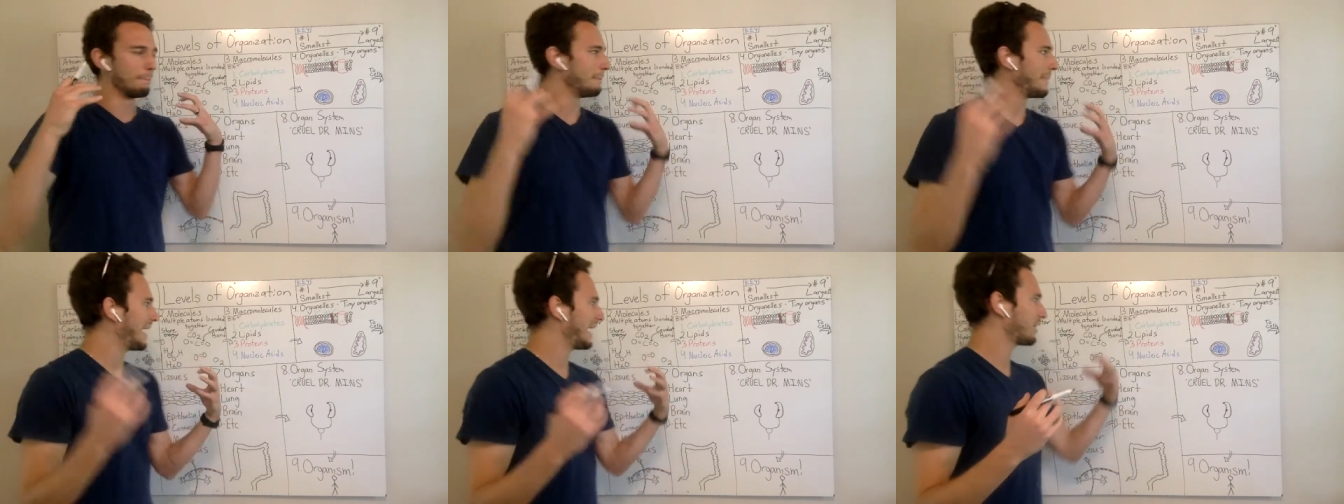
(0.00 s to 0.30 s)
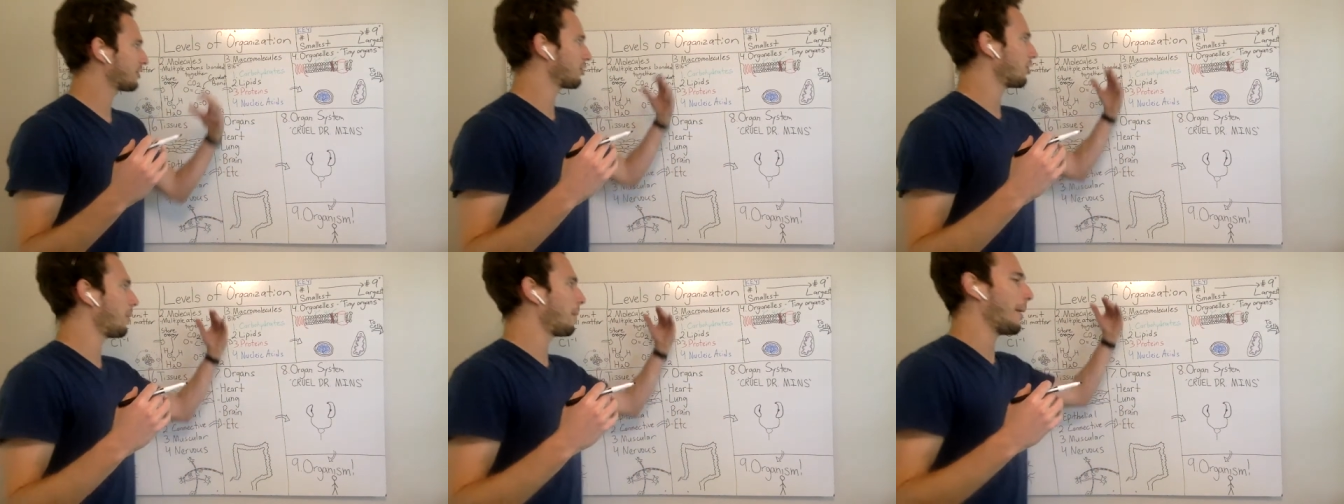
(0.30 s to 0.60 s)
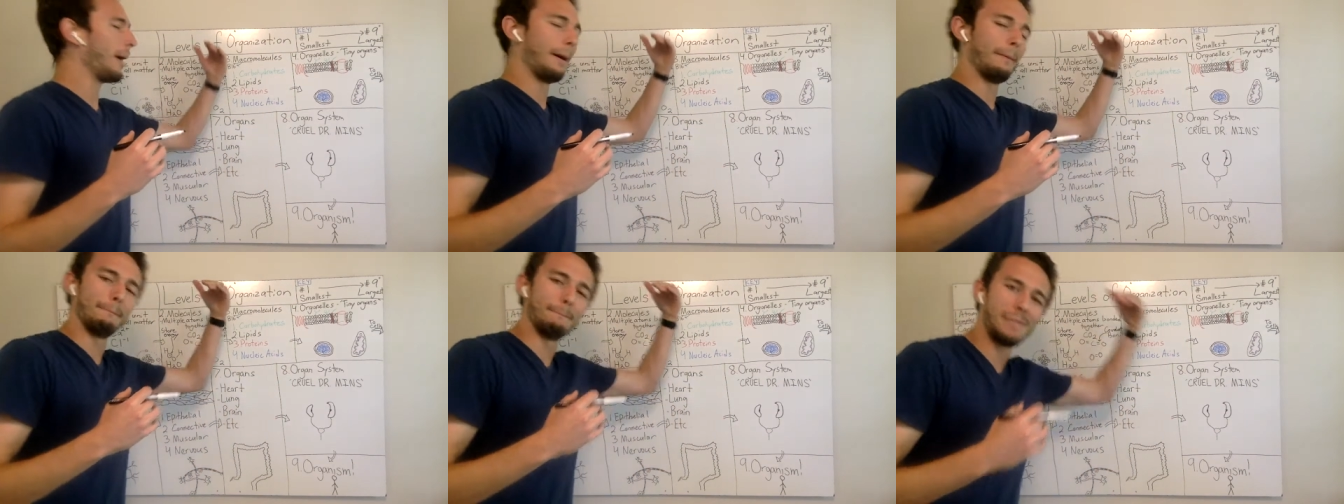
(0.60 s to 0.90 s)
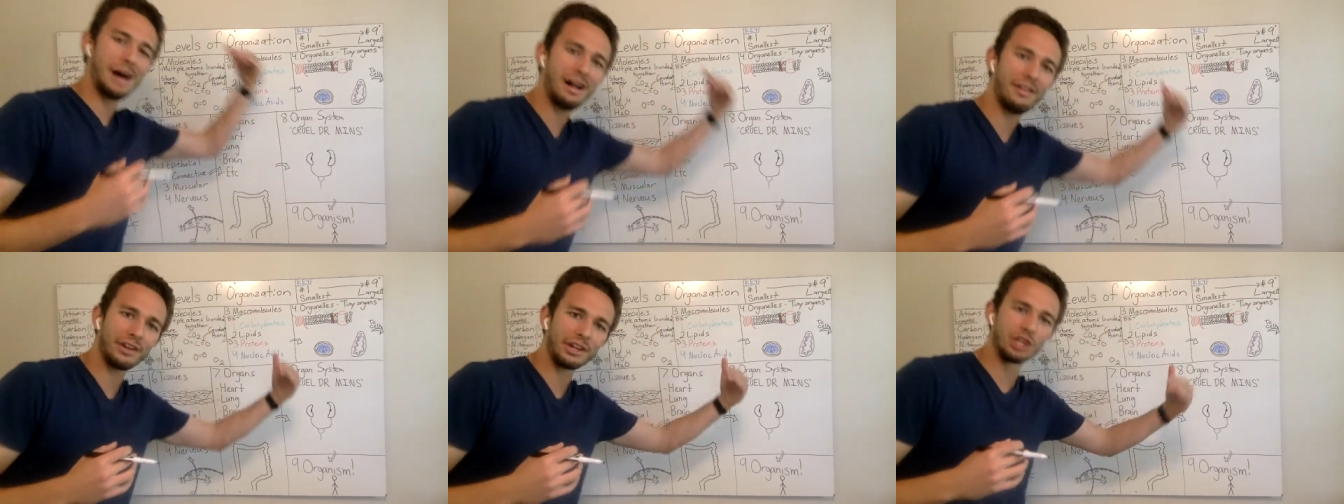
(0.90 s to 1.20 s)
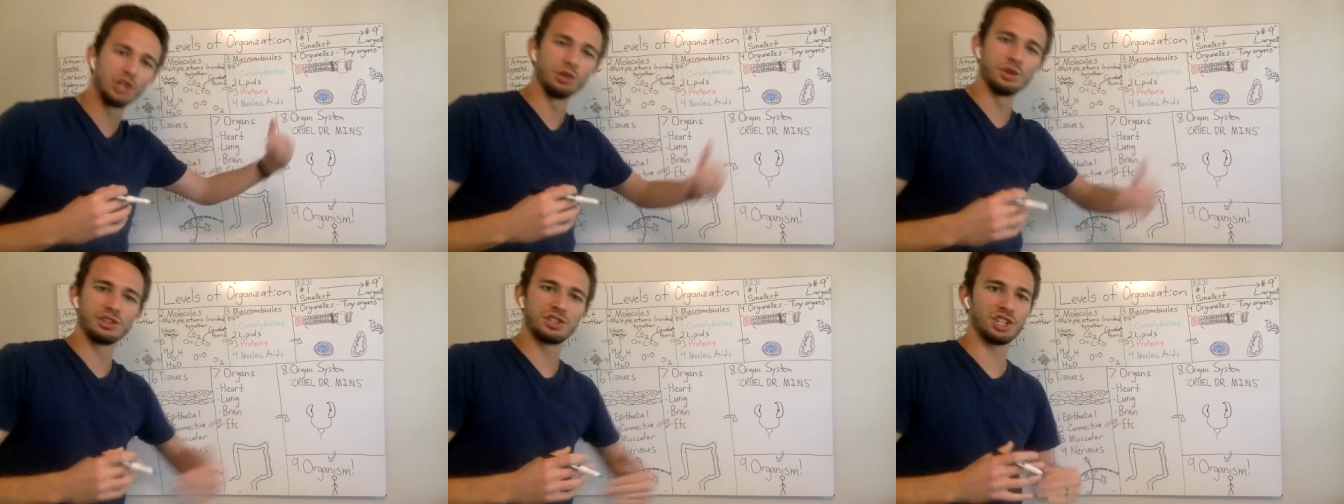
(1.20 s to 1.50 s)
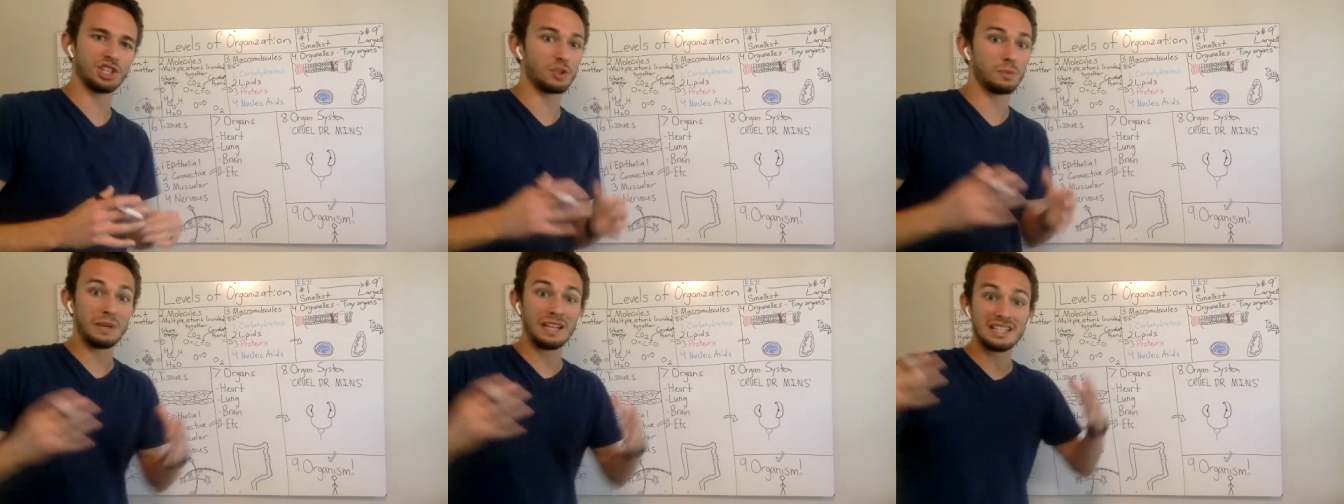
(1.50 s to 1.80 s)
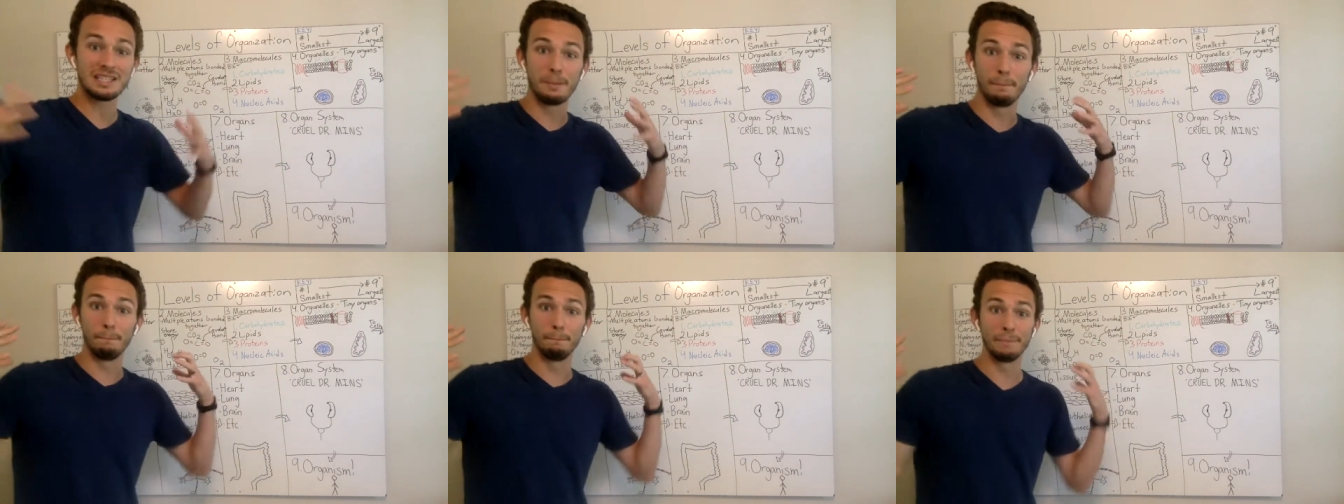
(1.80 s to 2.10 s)
Macromolecules just
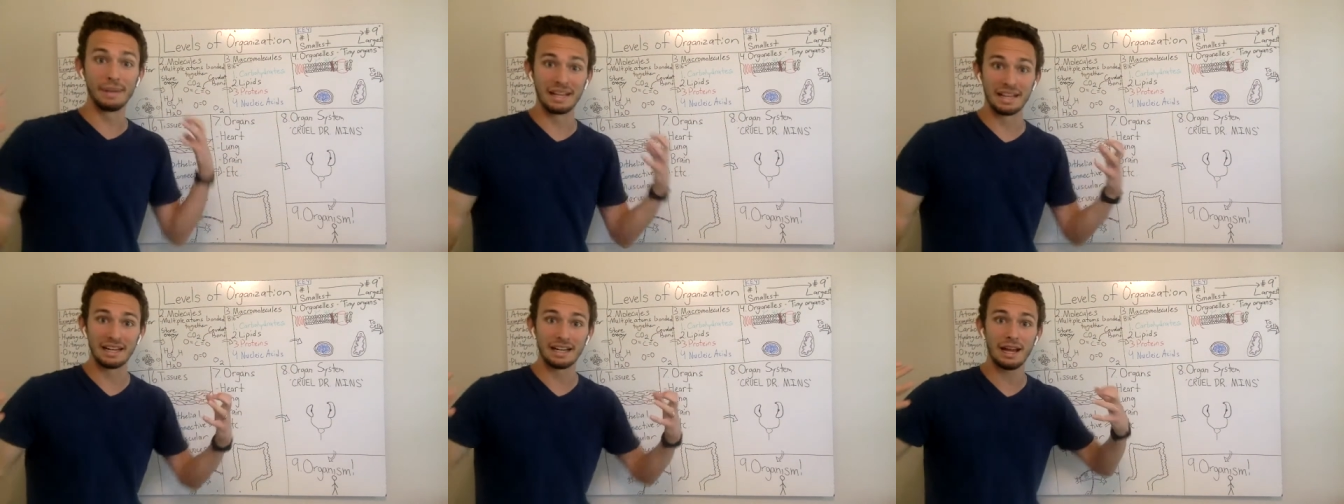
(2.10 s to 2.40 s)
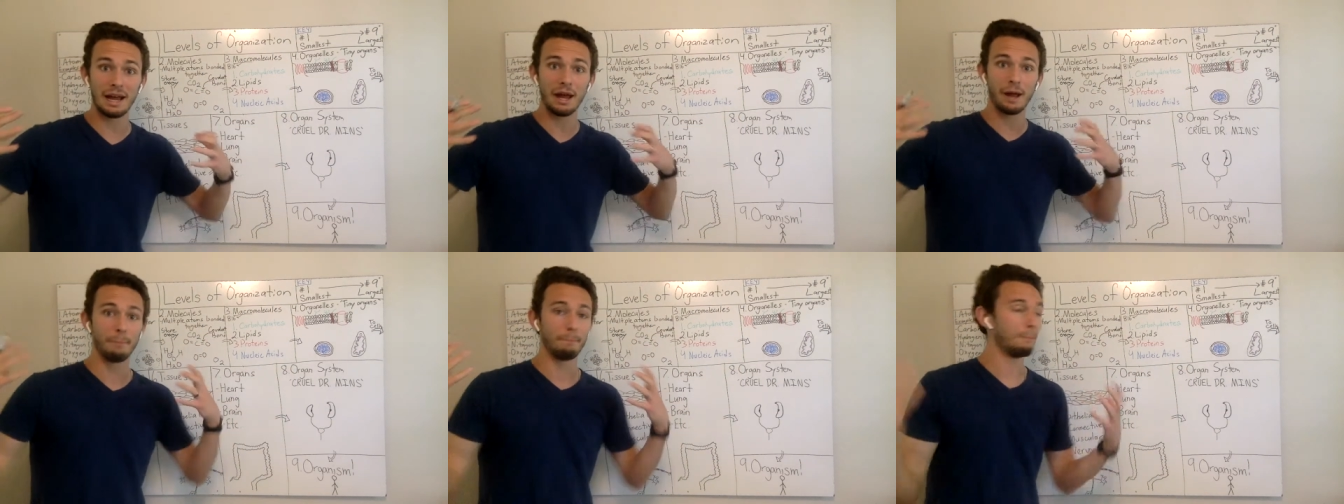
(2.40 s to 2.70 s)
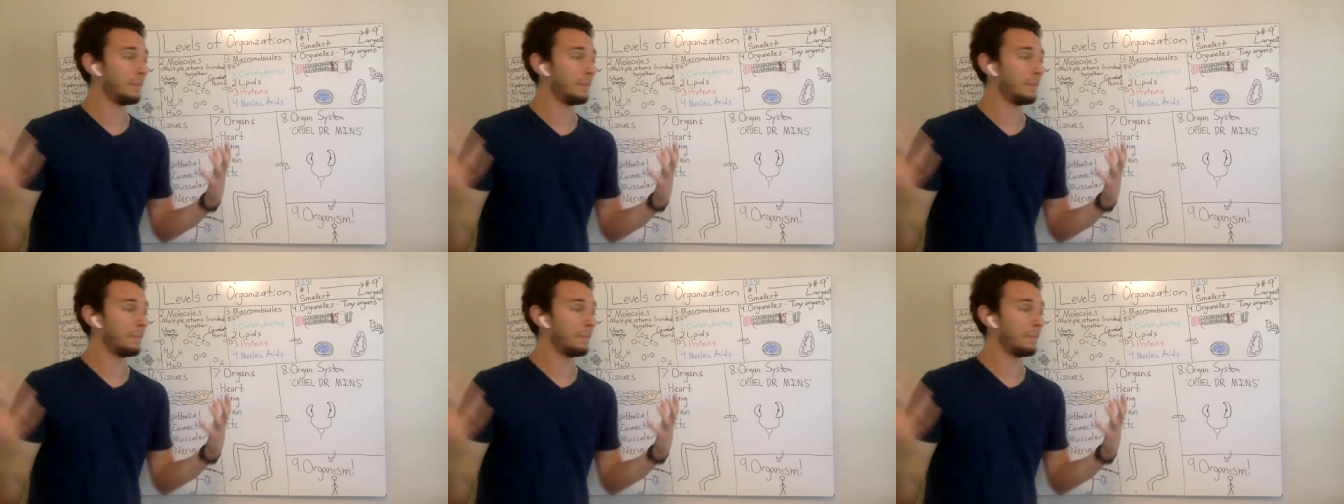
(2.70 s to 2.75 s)
means a big